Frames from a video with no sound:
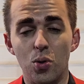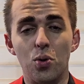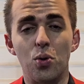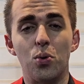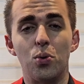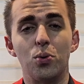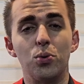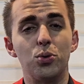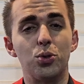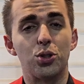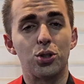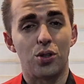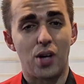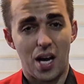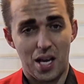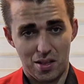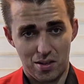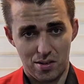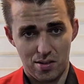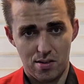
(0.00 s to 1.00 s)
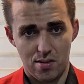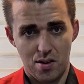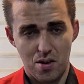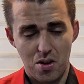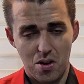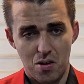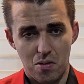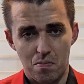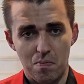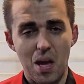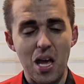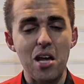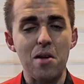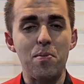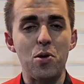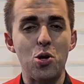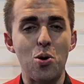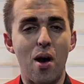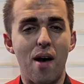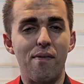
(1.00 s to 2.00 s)
Google Trends.
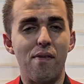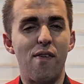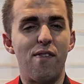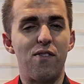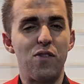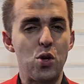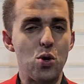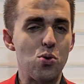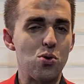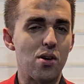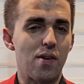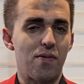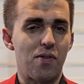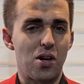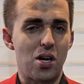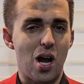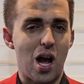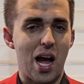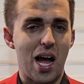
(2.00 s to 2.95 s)
Maybe you have a few different